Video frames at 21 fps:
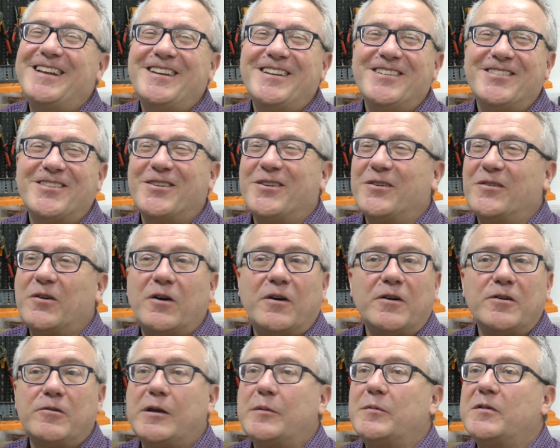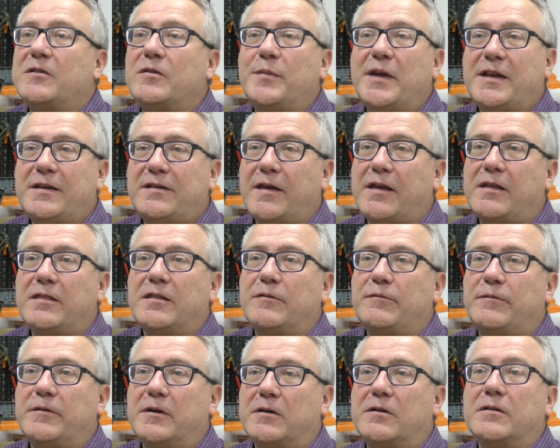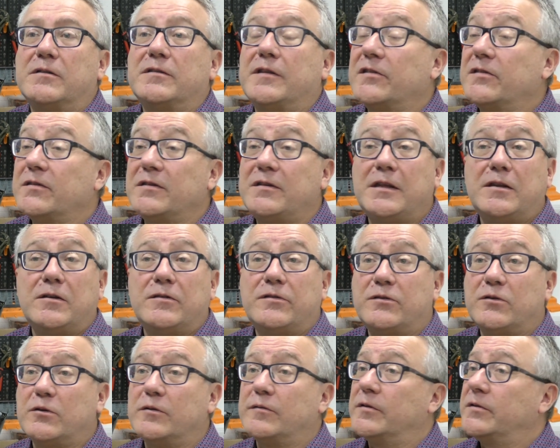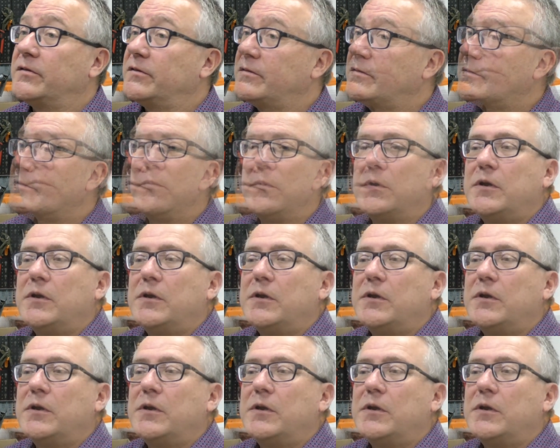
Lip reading: So are you able to maintain that vehicle? Does it need a service?